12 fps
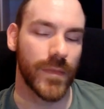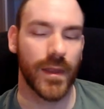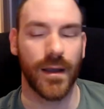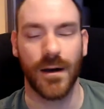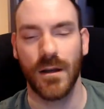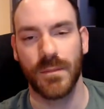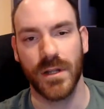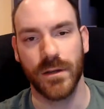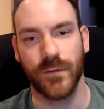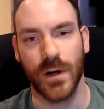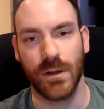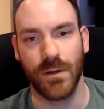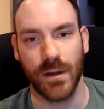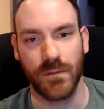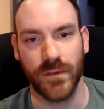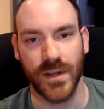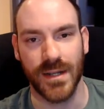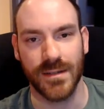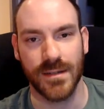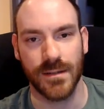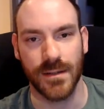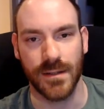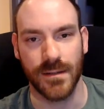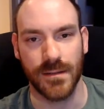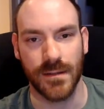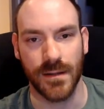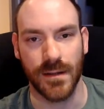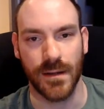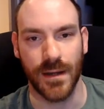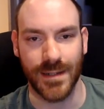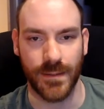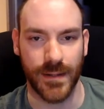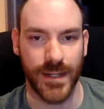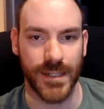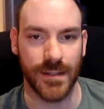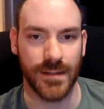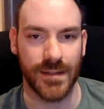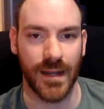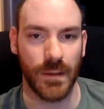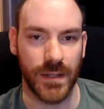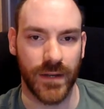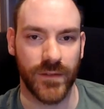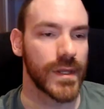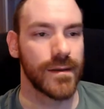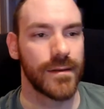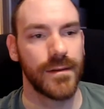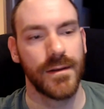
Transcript: I hope that you're following with these these uh, explanations that I'm giving you.